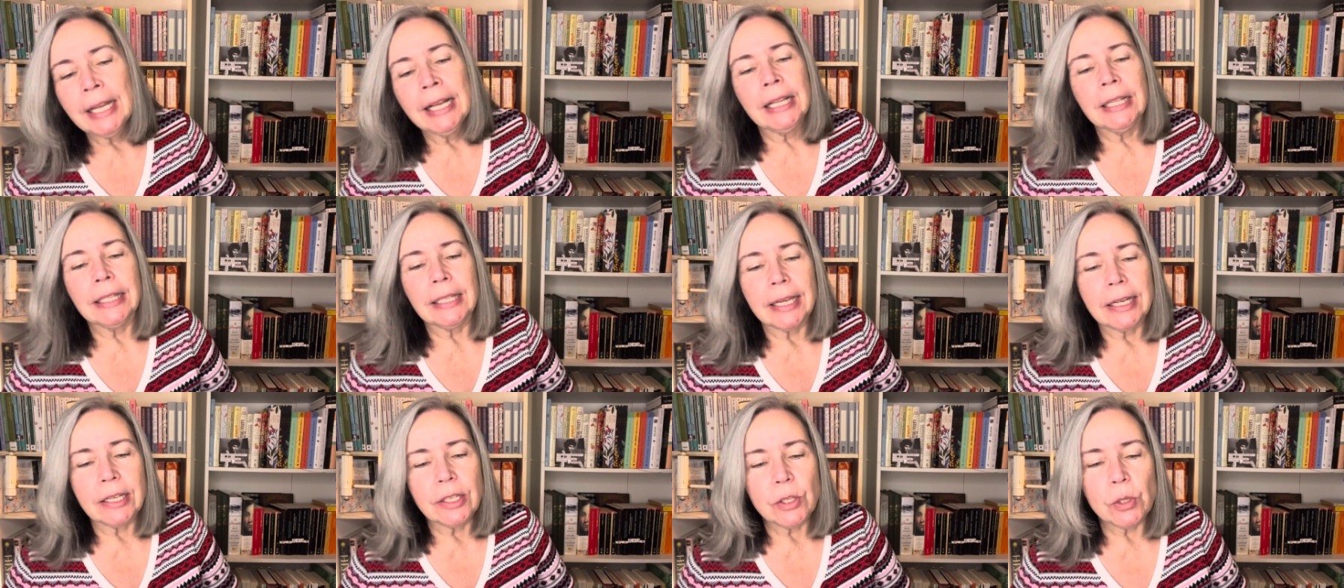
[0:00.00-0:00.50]

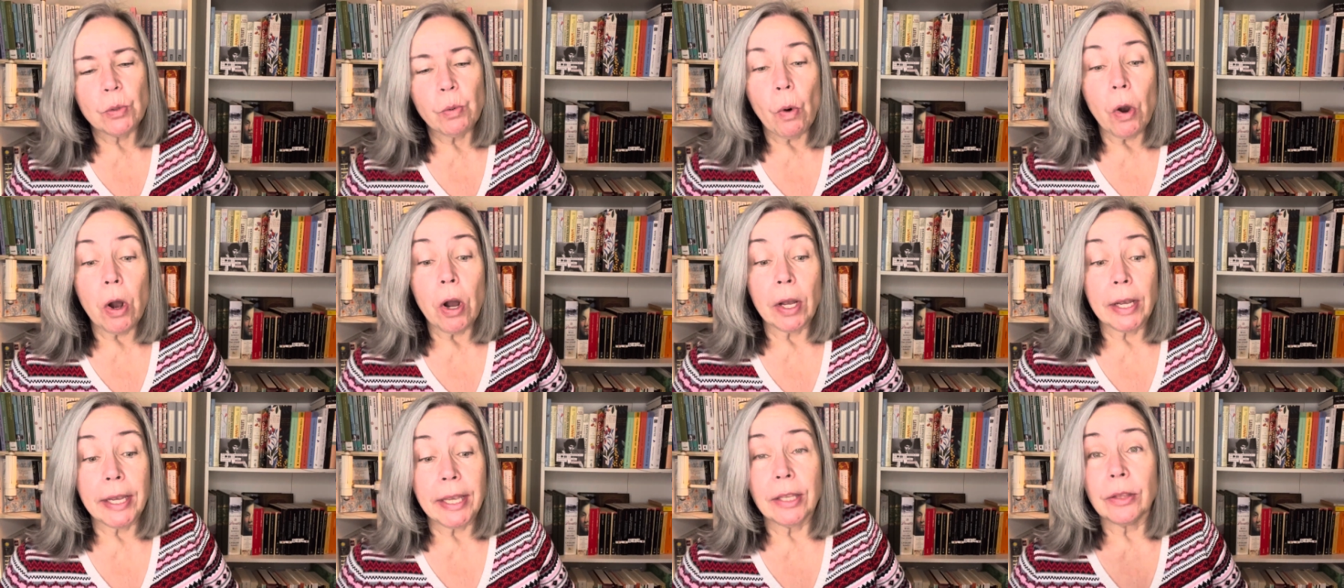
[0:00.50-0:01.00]
Let us
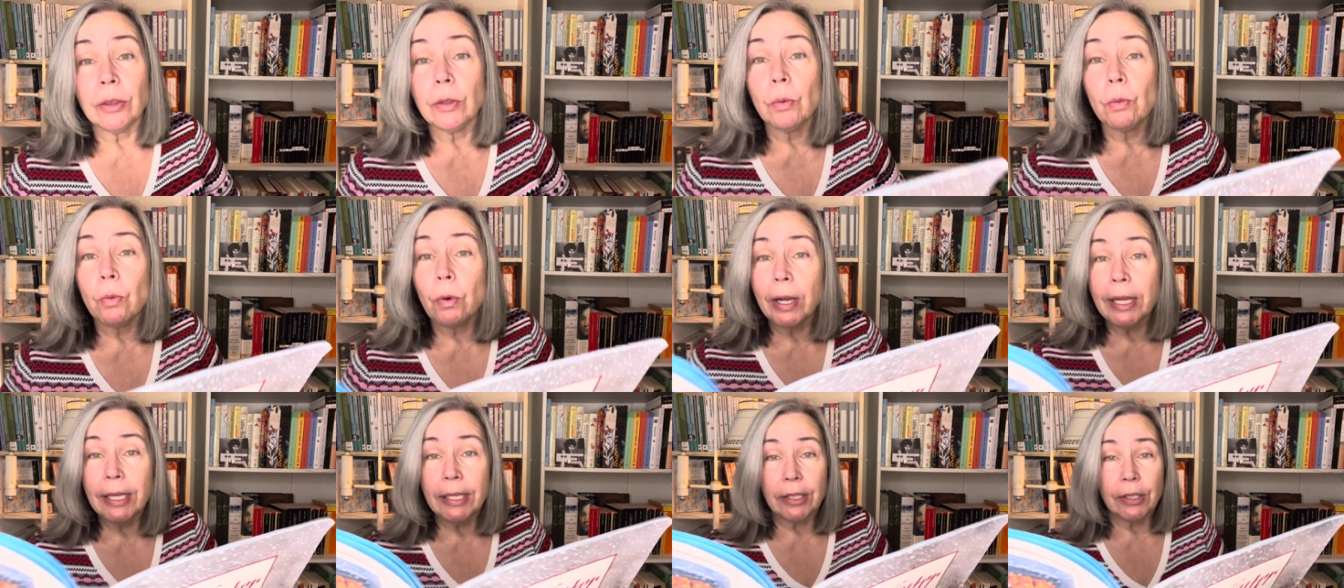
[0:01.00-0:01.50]
walk in the
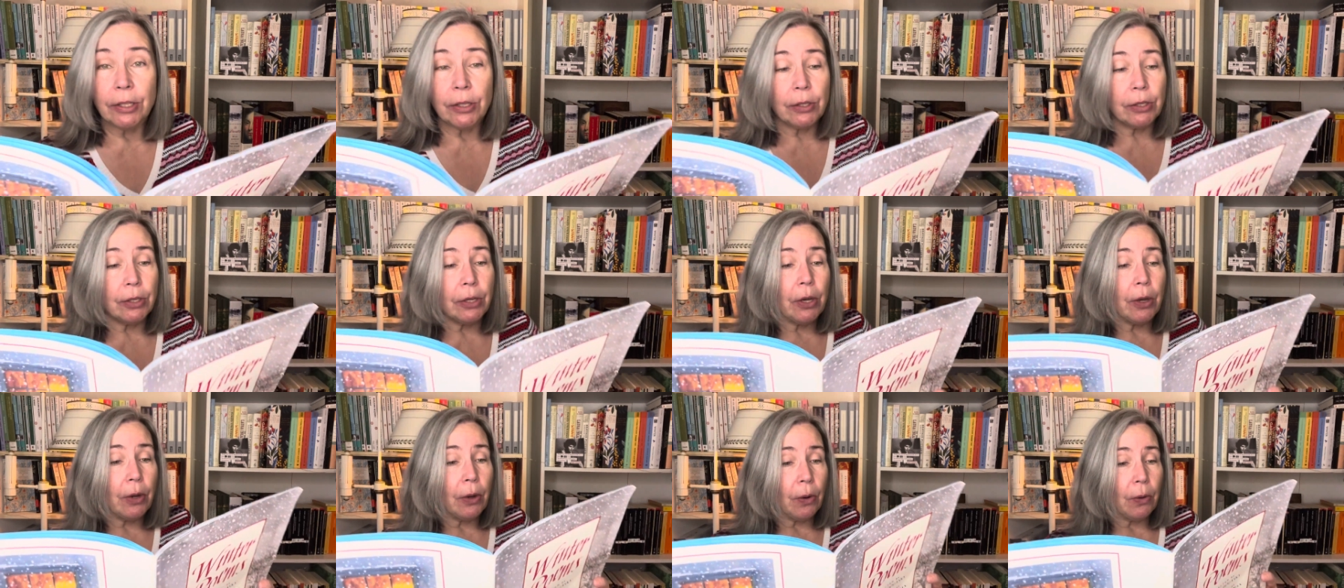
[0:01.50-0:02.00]
white
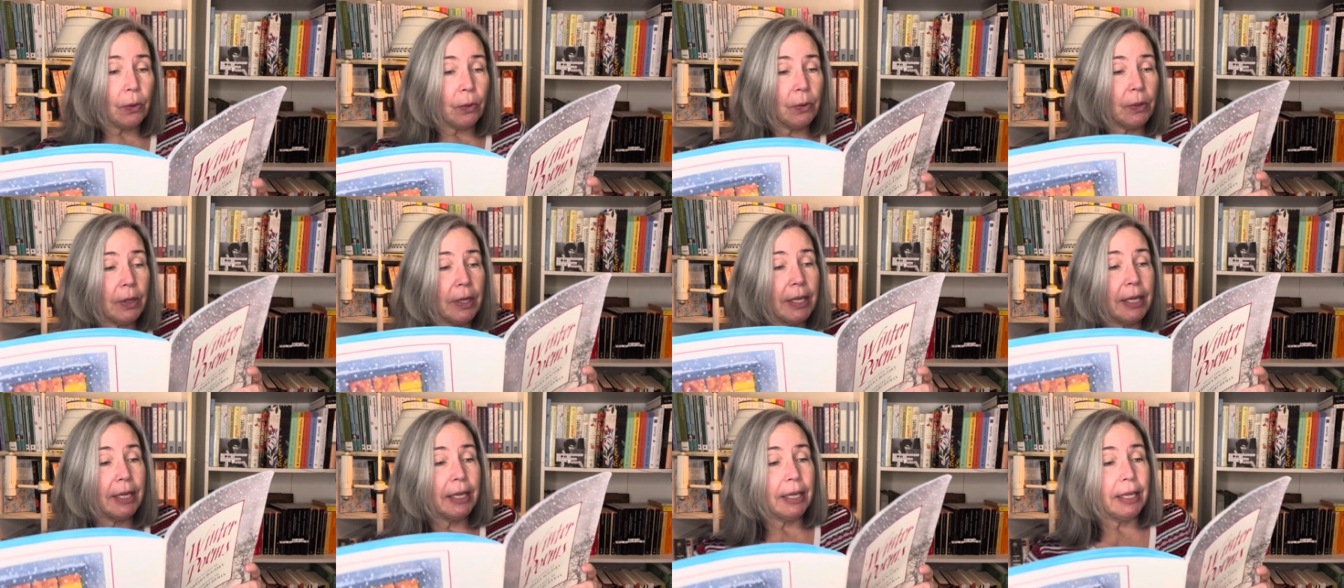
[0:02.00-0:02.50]
snow
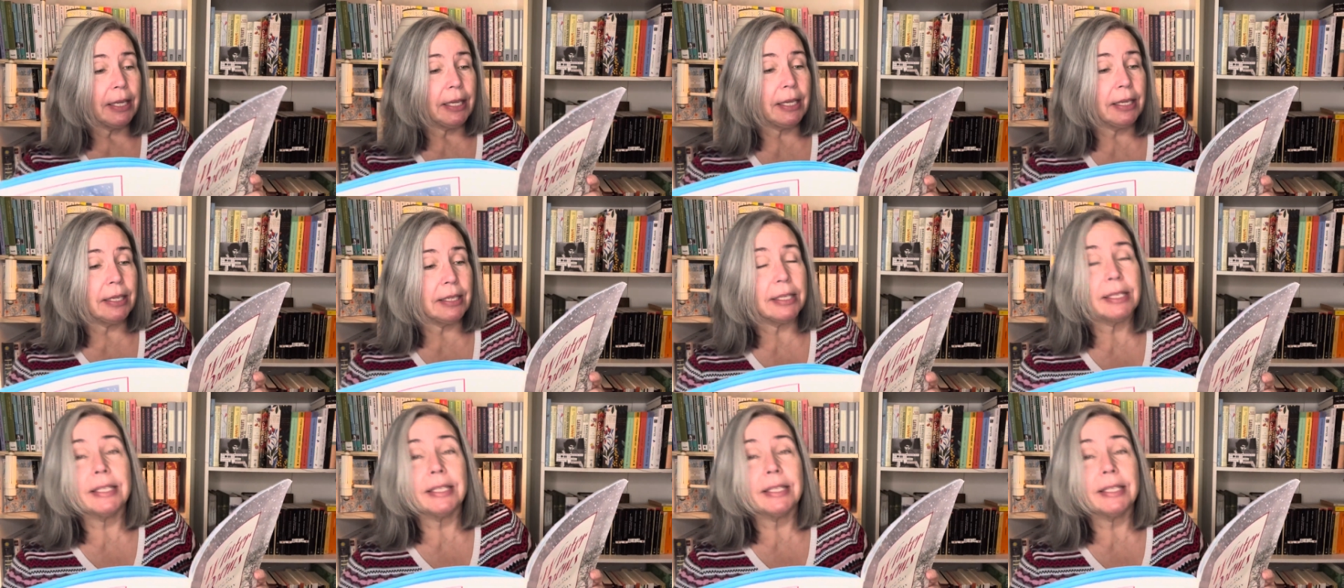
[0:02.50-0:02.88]
in a